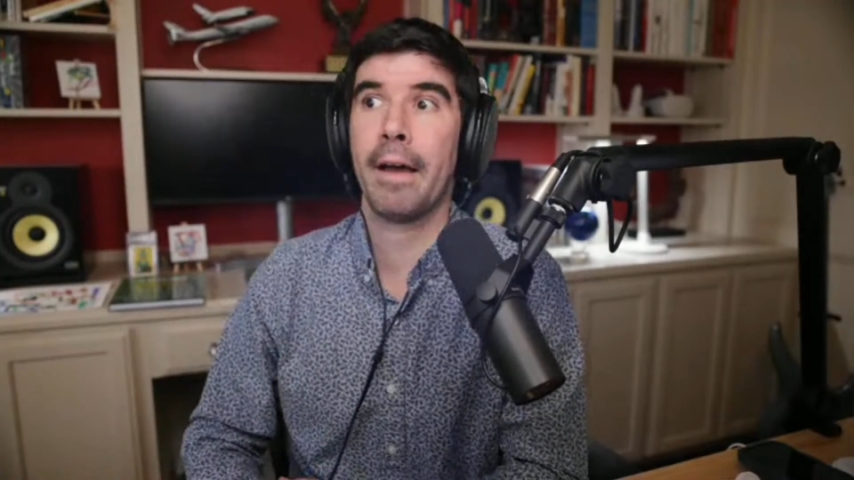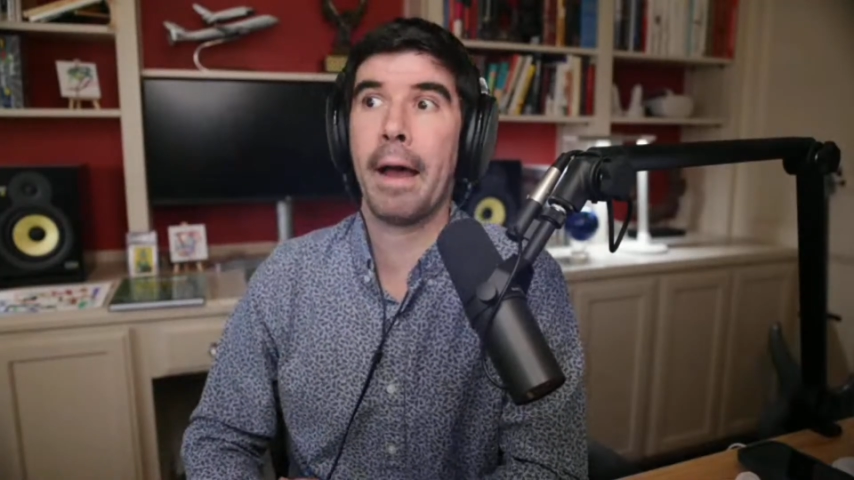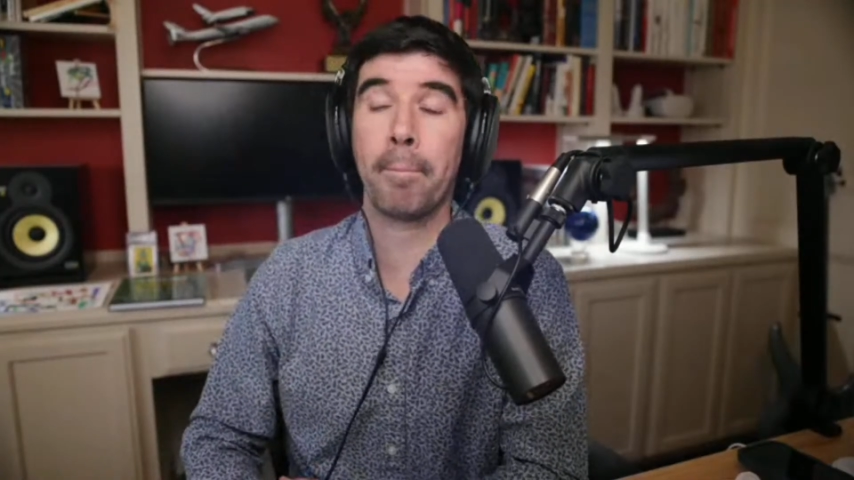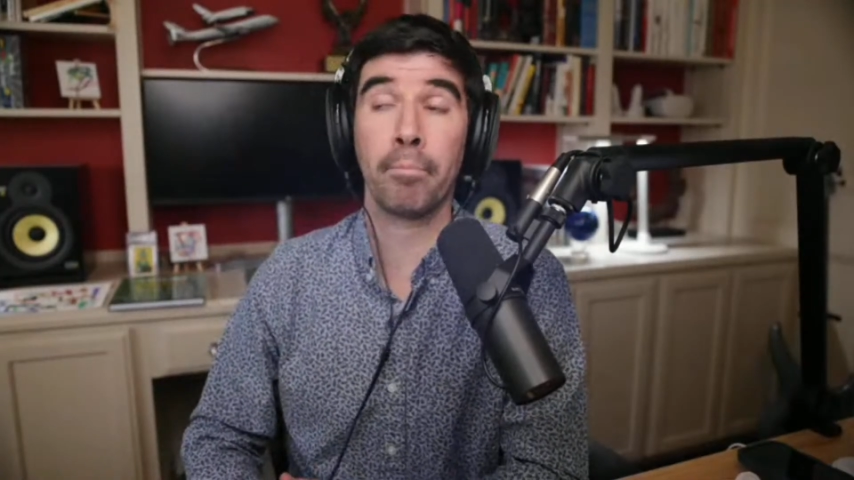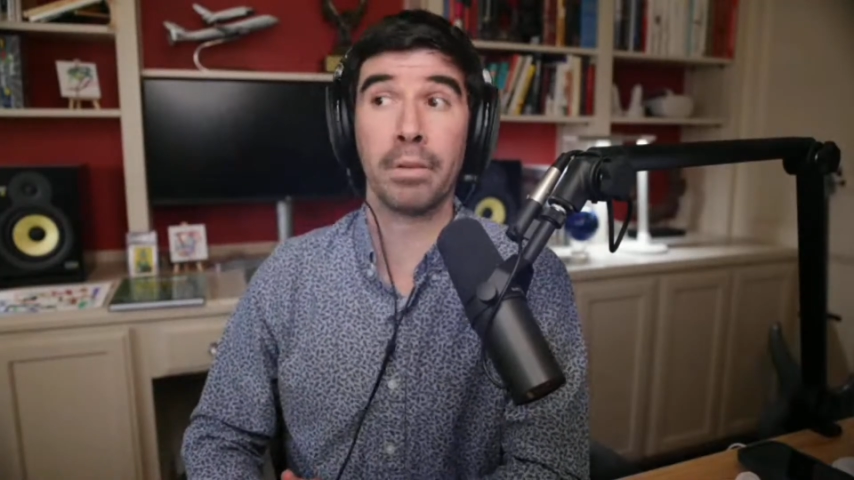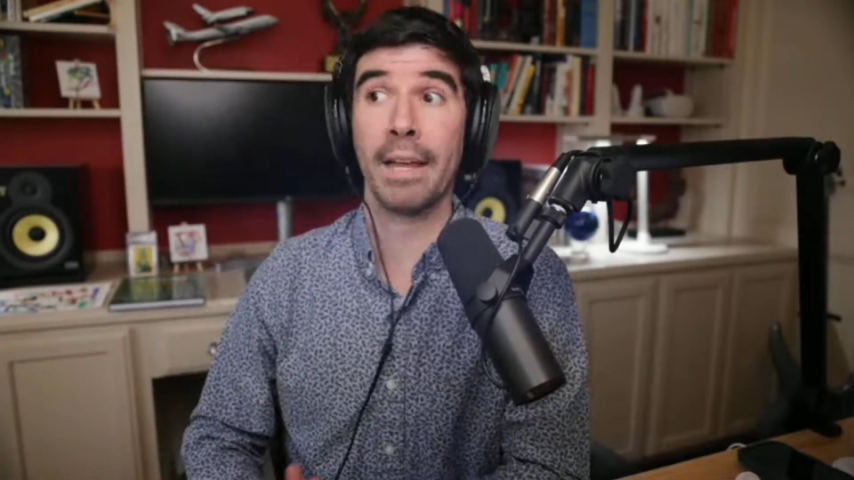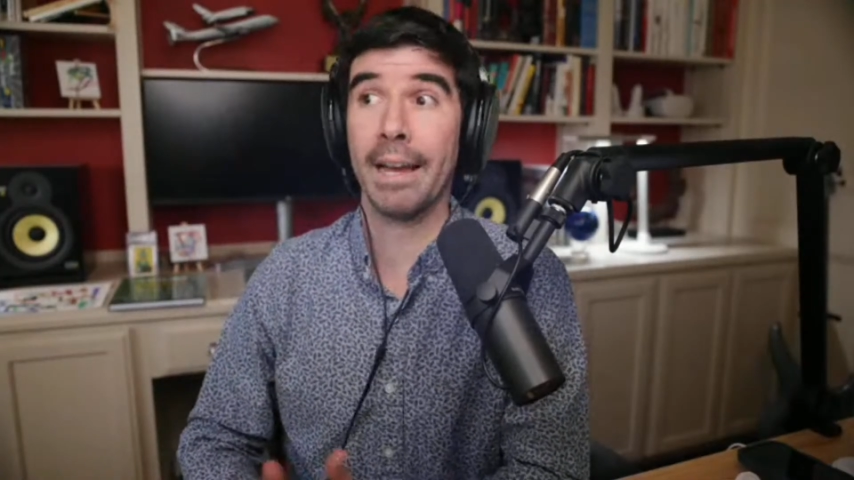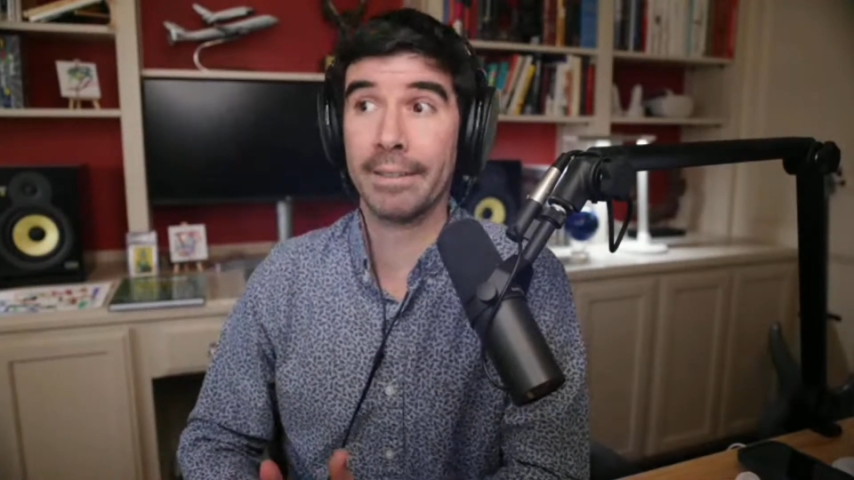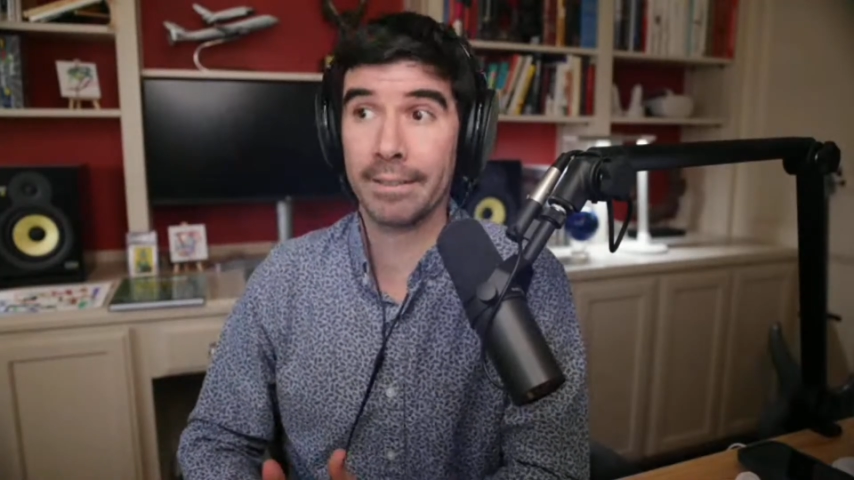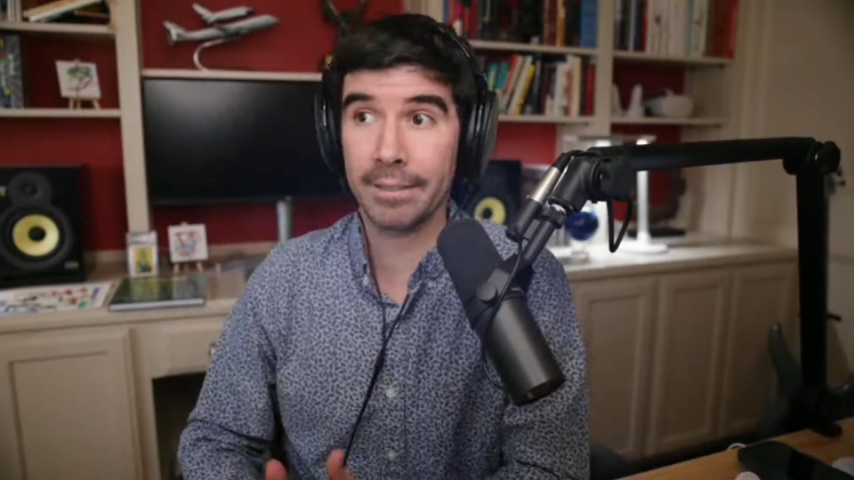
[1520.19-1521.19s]
a
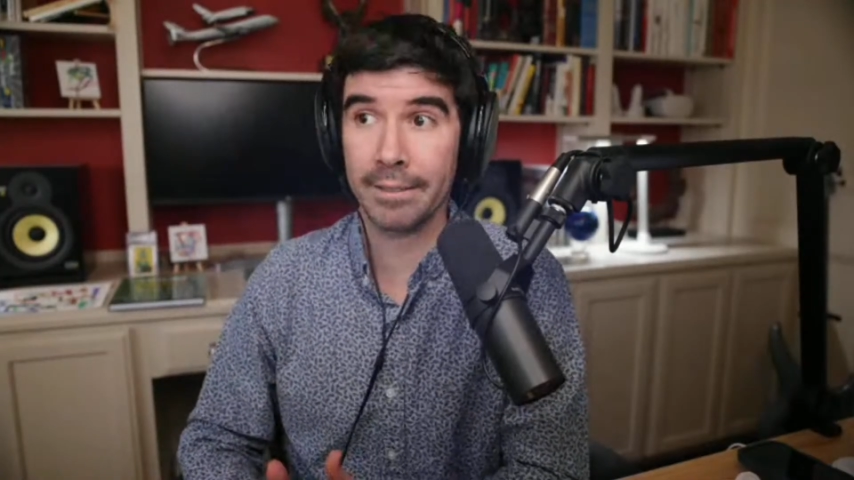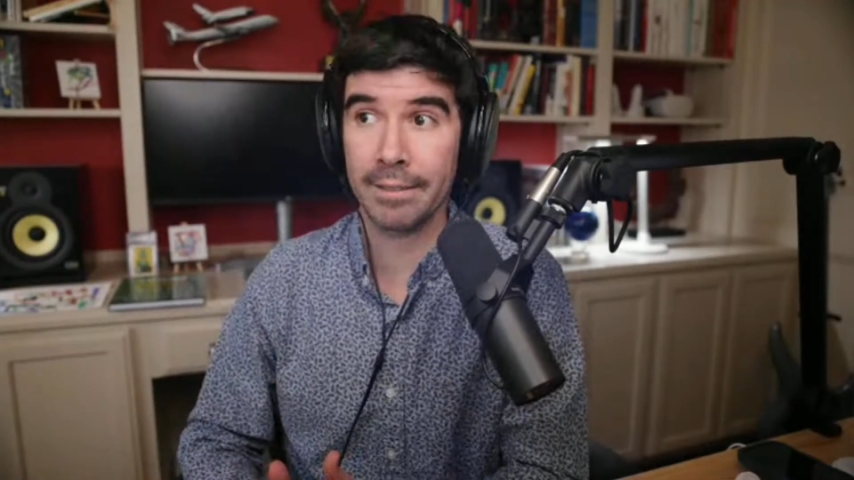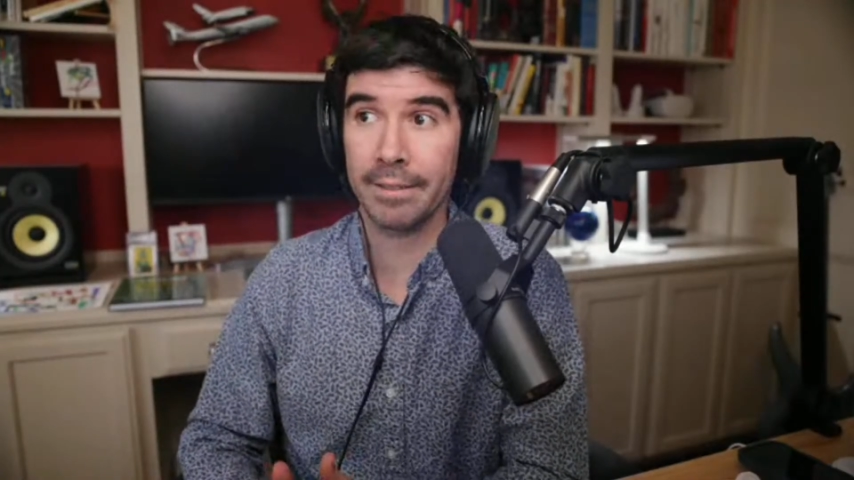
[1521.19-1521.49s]
plant